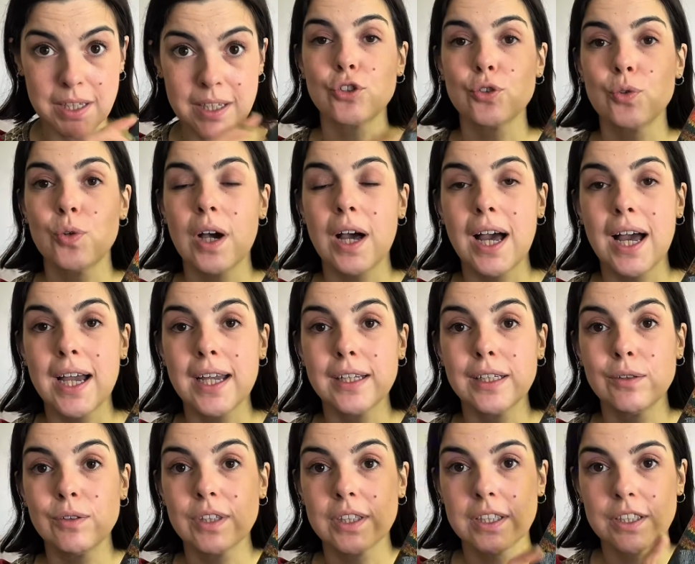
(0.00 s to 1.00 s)
So I
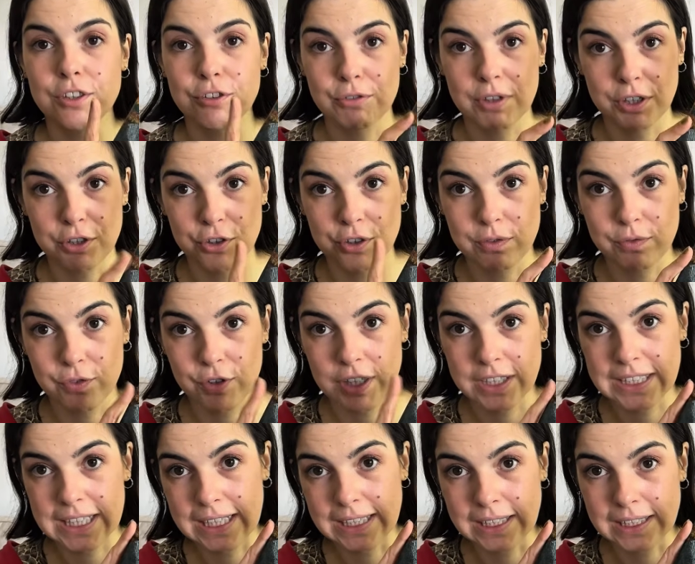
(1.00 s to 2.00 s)
look at the instructions for a
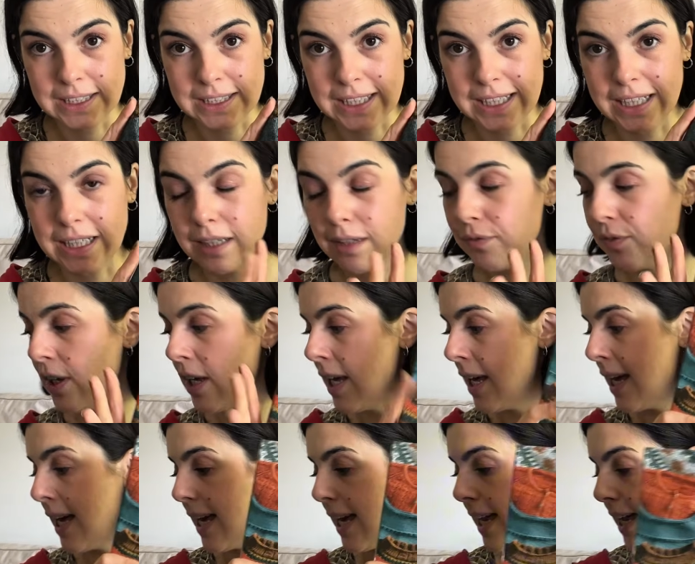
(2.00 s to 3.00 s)
satin sleeve,
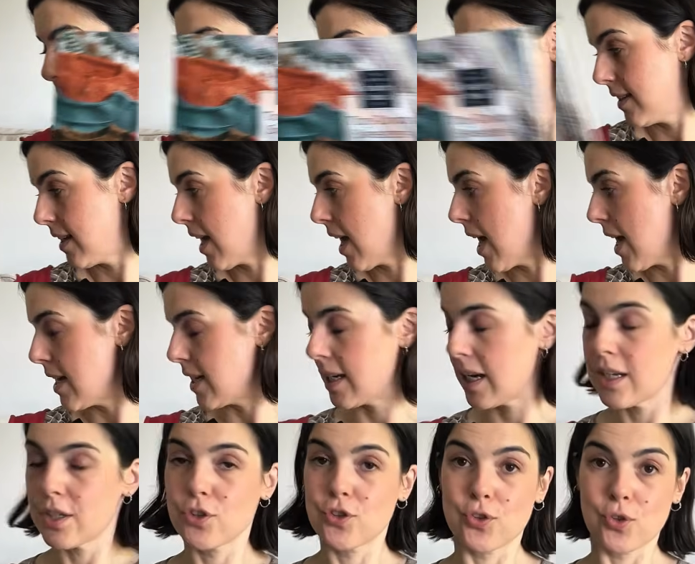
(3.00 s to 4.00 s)
and I
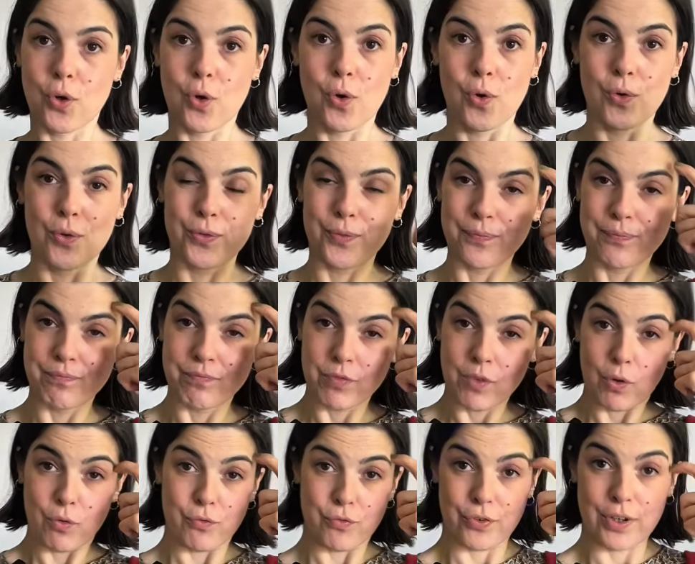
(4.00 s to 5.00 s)
cast on
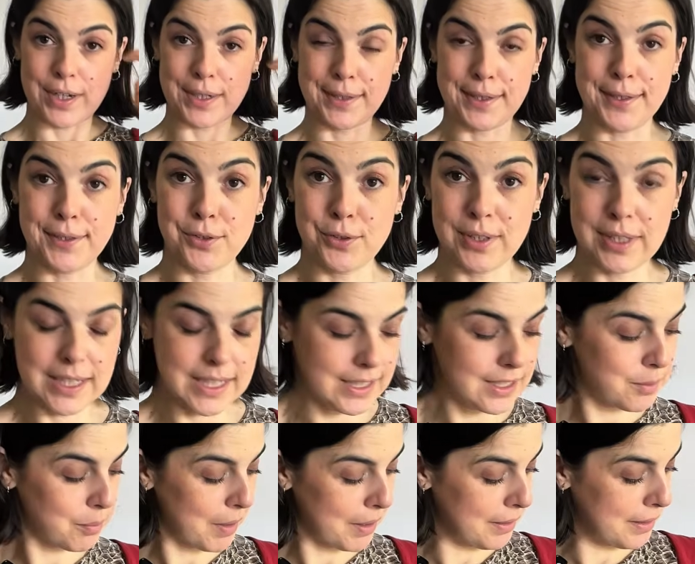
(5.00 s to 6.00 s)
Friday. Today is
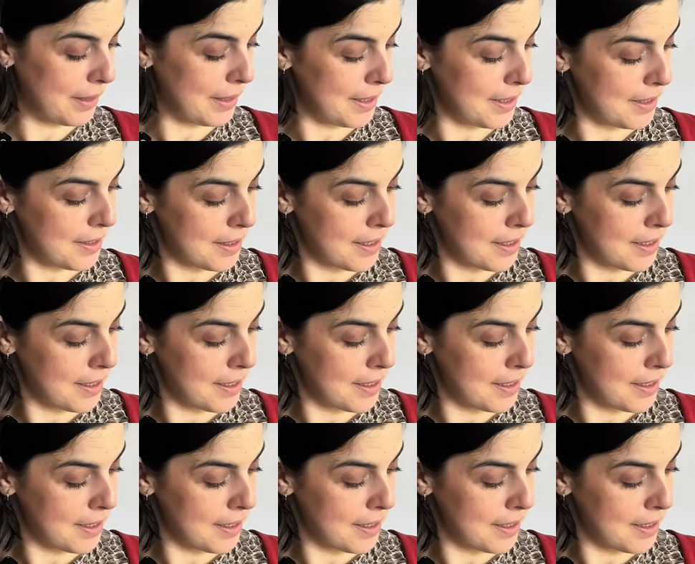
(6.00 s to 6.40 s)
Monday,